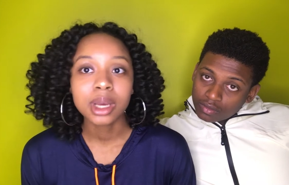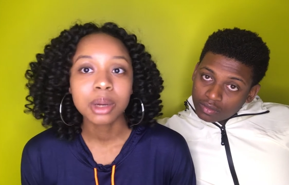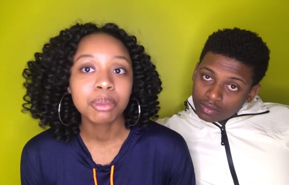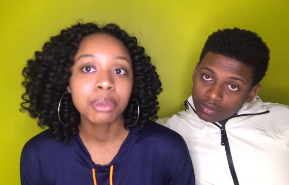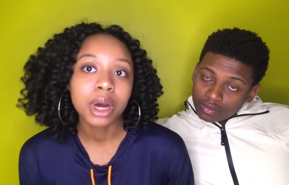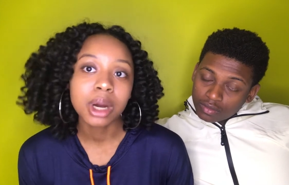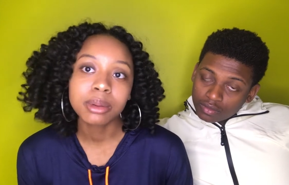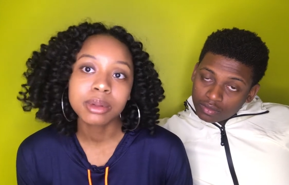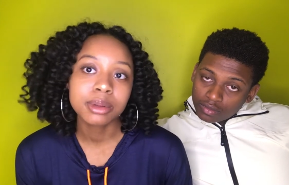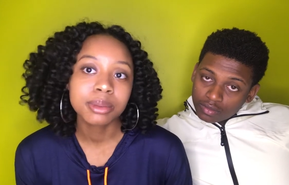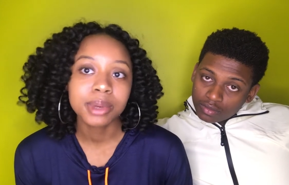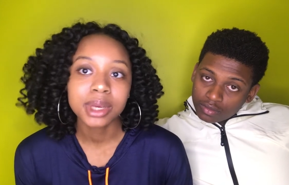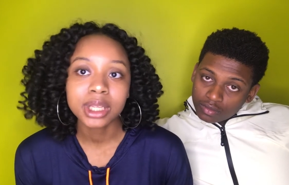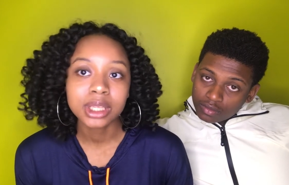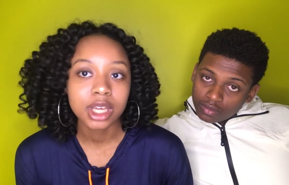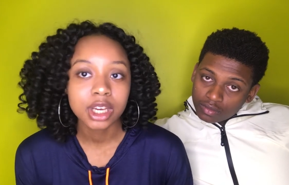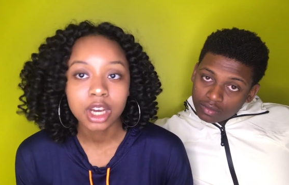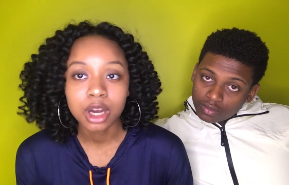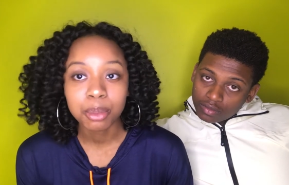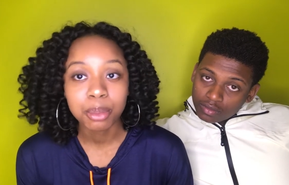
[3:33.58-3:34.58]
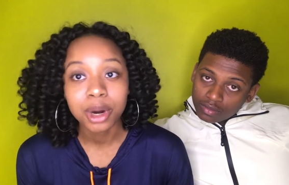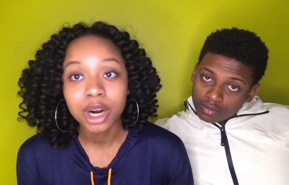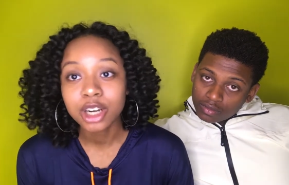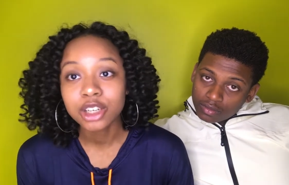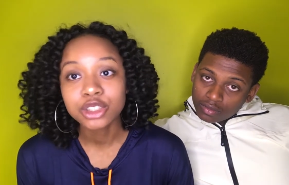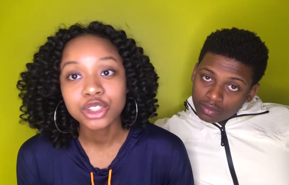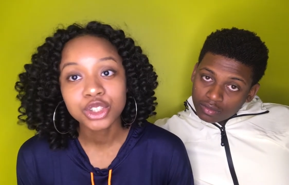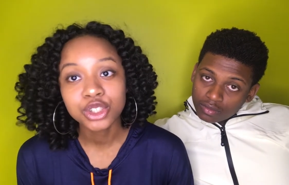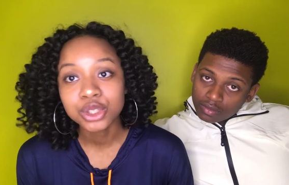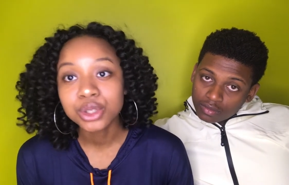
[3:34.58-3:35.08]
Speaker 1: like probably make like a
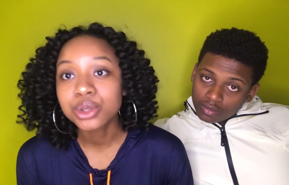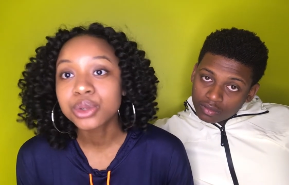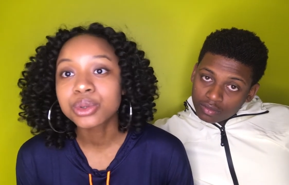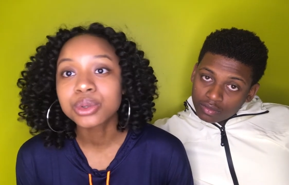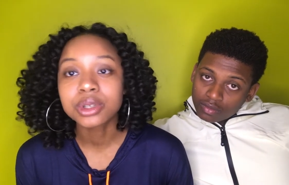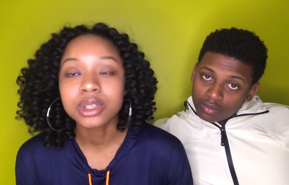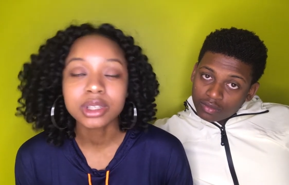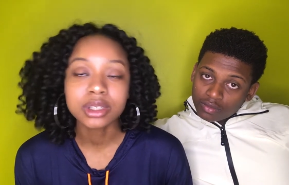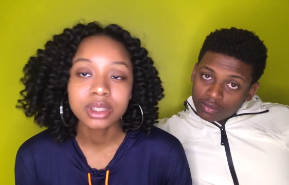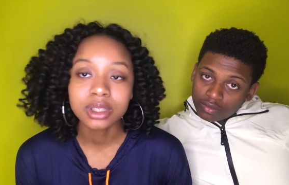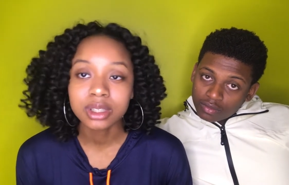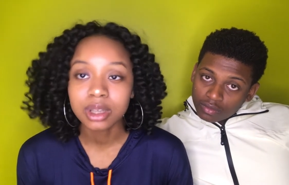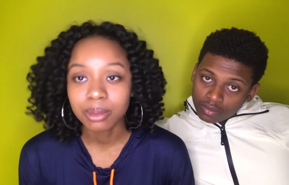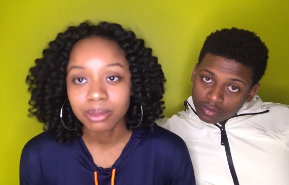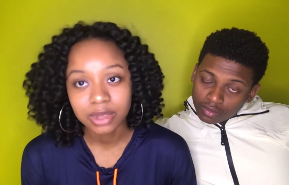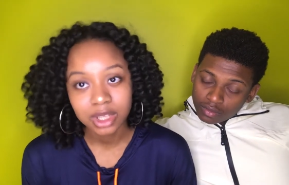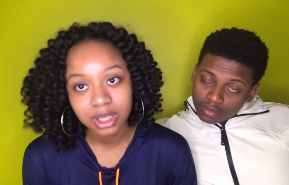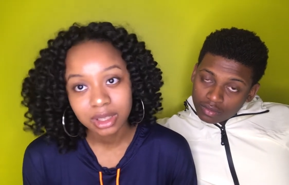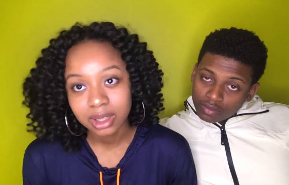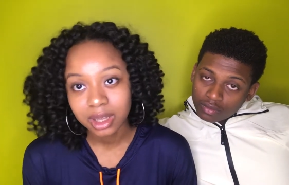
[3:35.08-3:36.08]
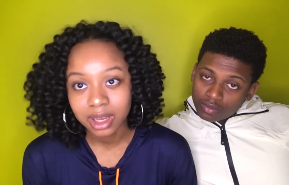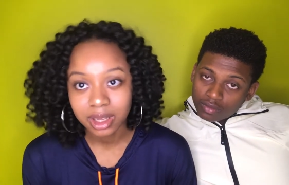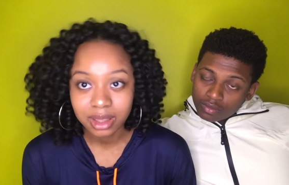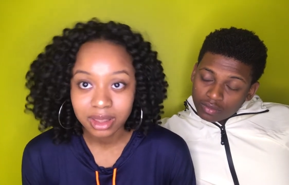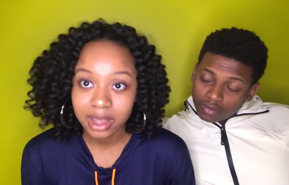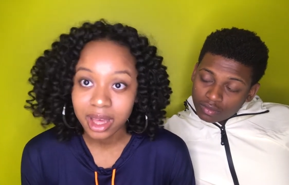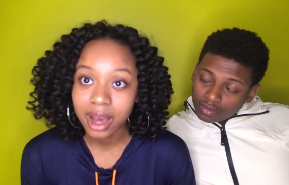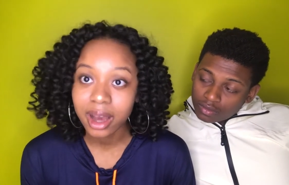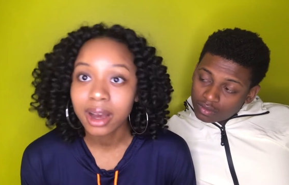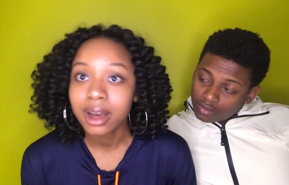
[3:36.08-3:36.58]
part two or something like
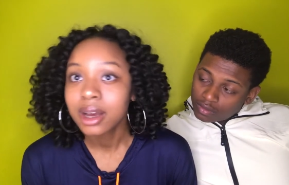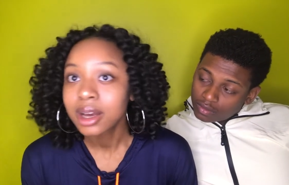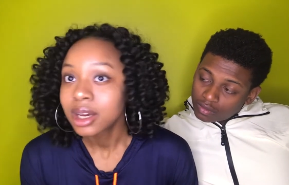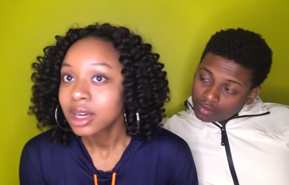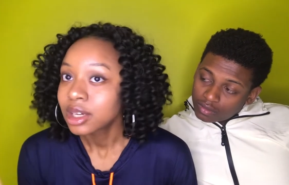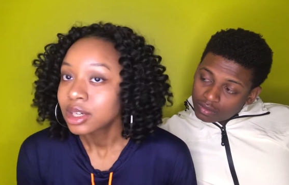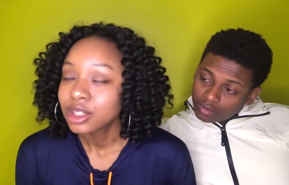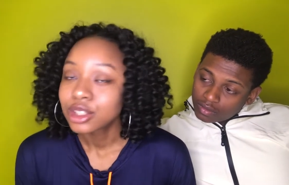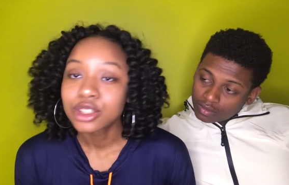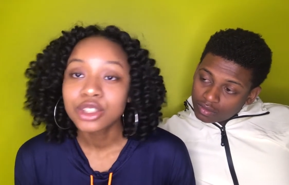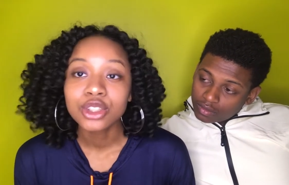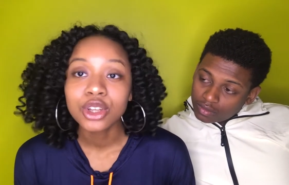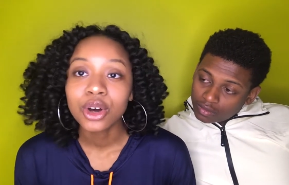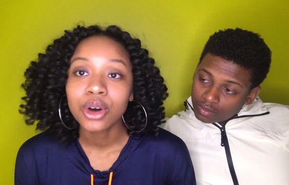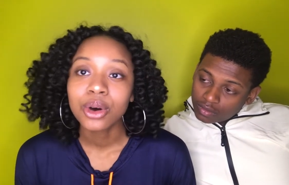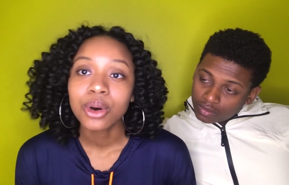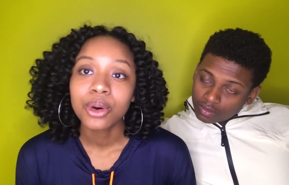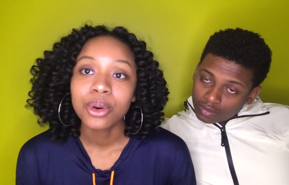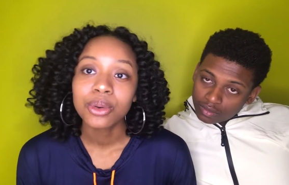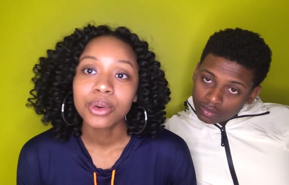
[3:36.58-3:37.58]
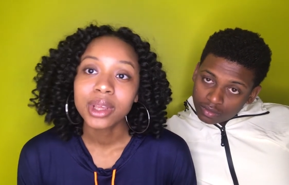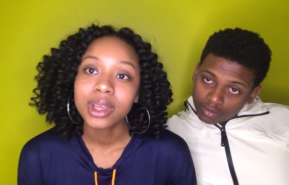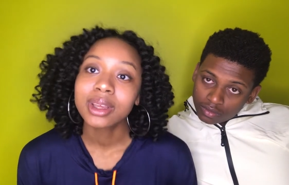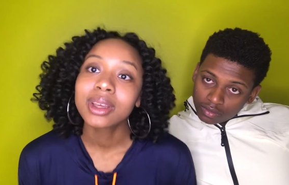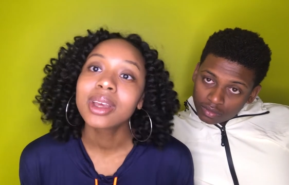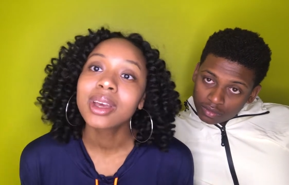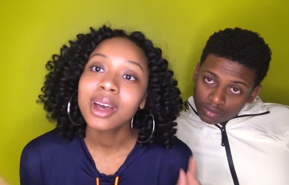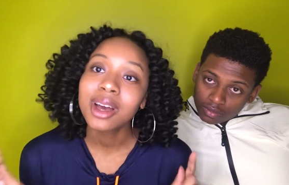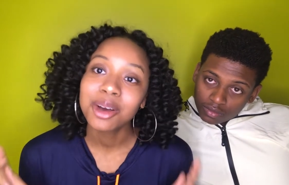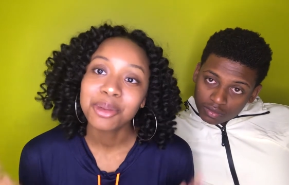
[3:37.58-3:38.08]
that. So
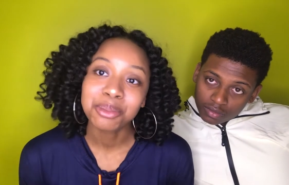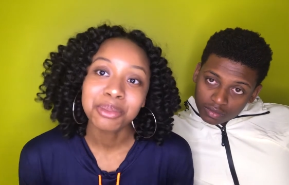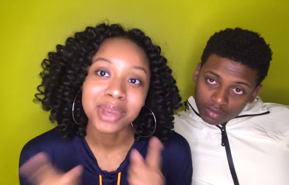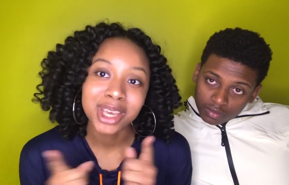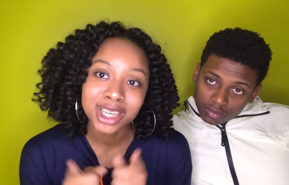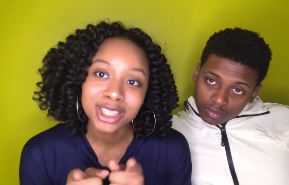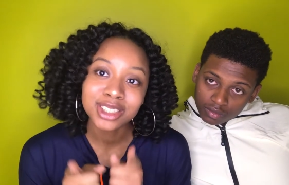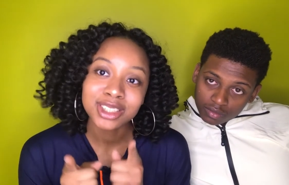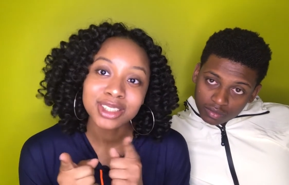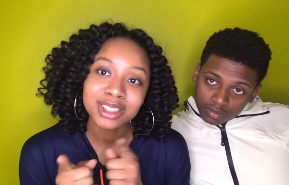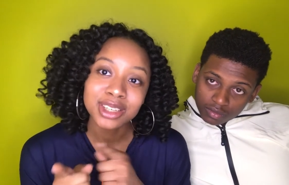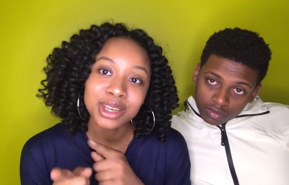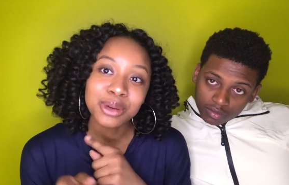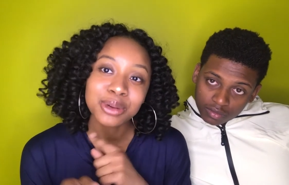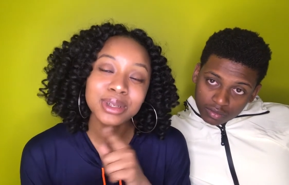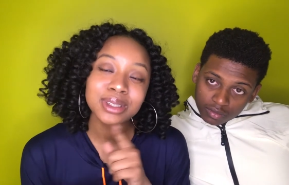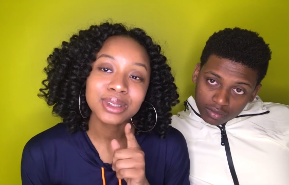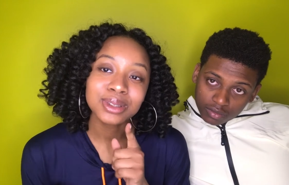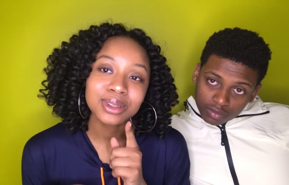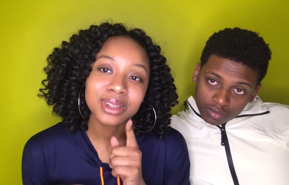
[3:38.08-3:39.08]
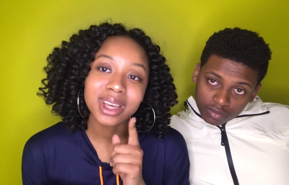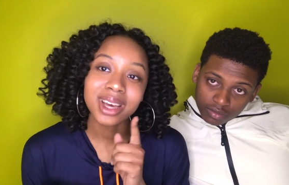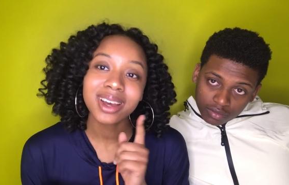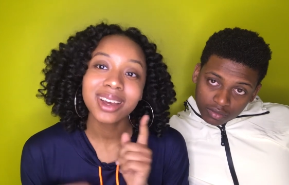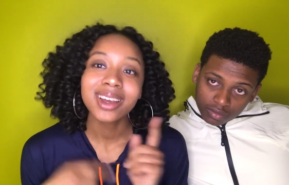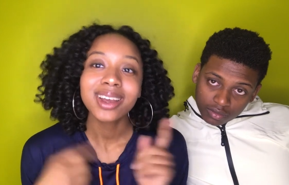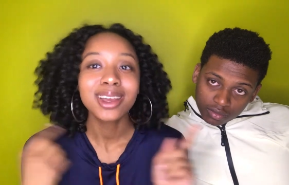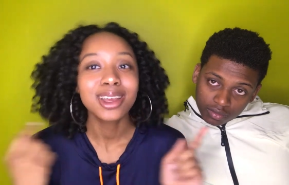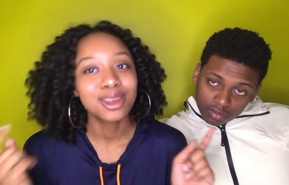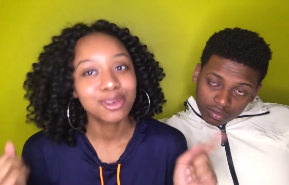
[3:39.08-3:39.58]
yeah, make sure to go and do
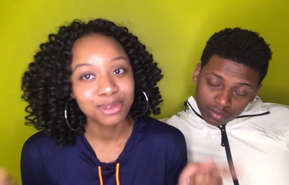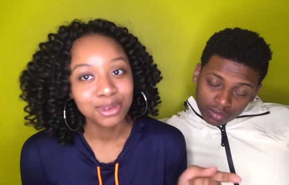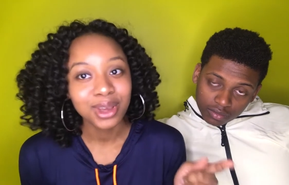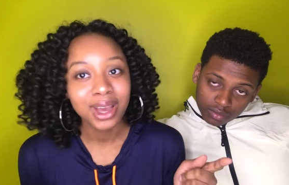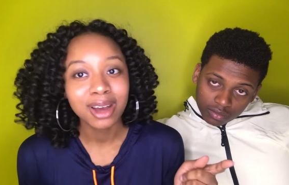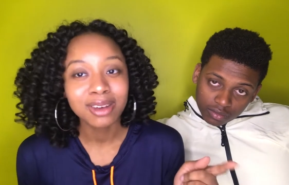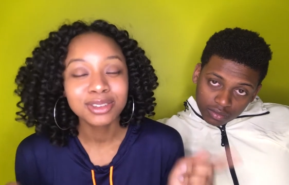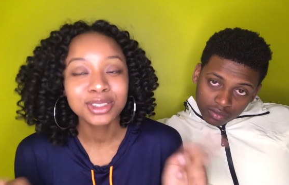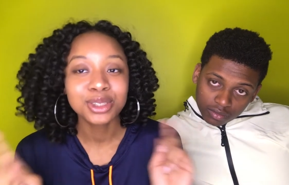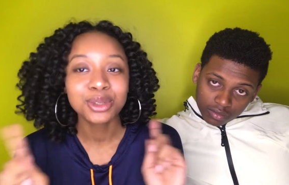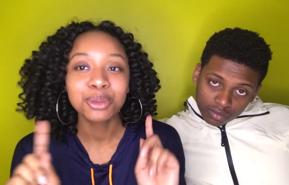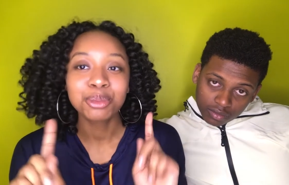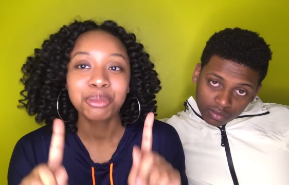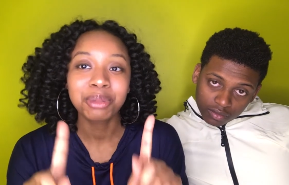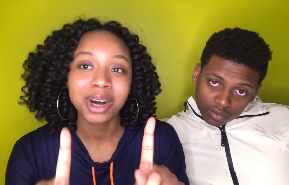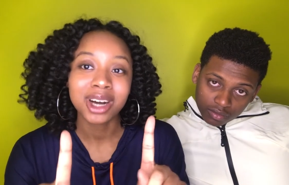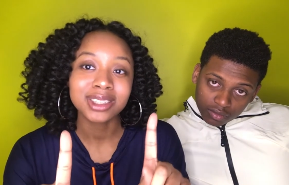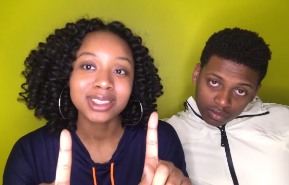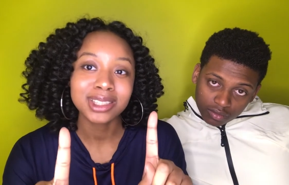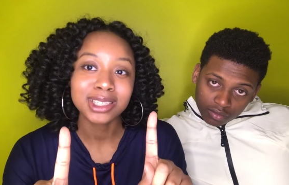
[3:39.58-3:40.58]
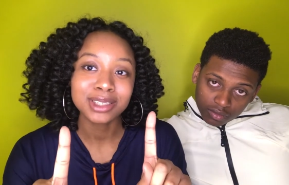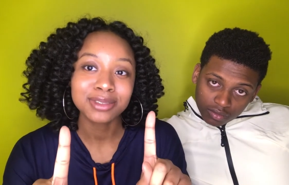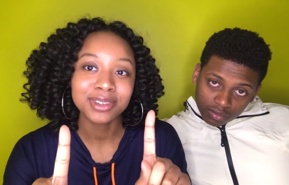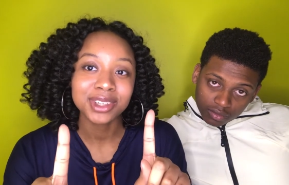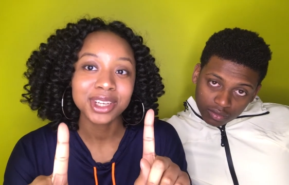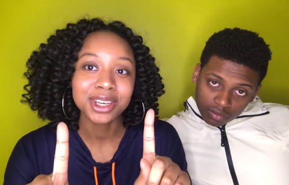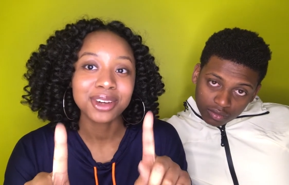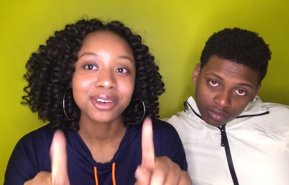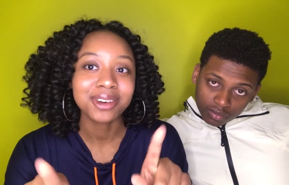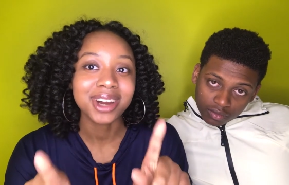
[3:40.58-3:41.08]
that. If you have to, pause this
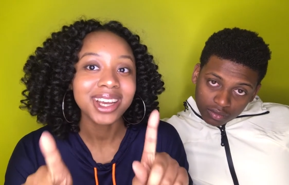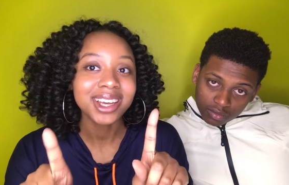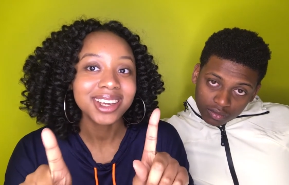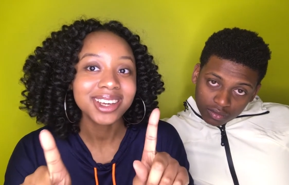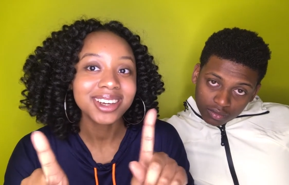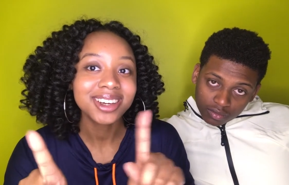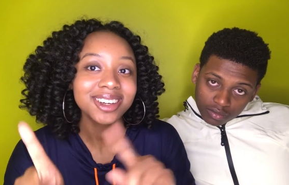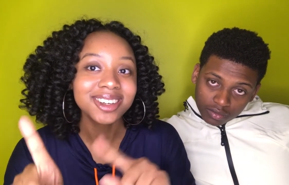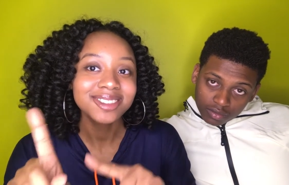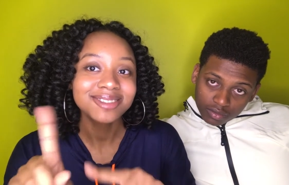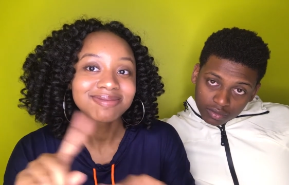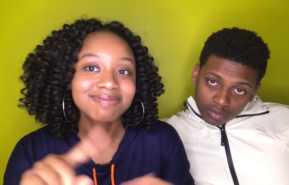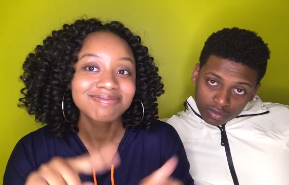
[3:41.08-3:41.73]
video right here.